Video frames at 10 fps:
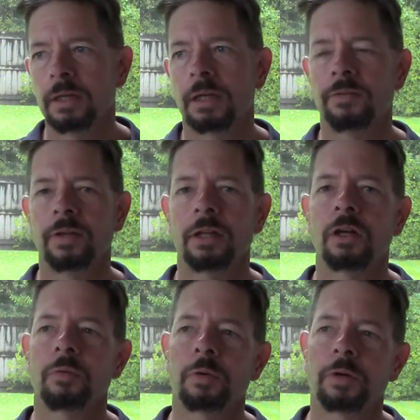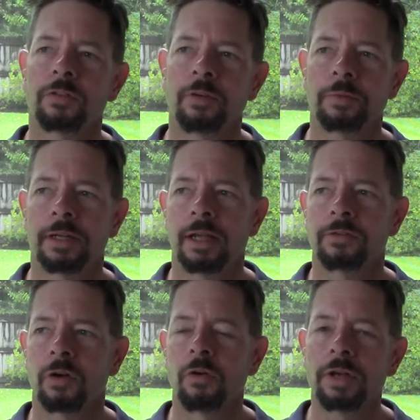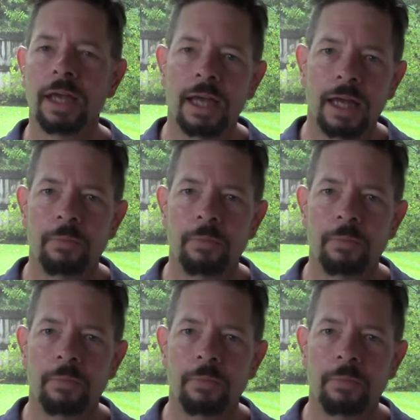and say, look, we want something that's okay.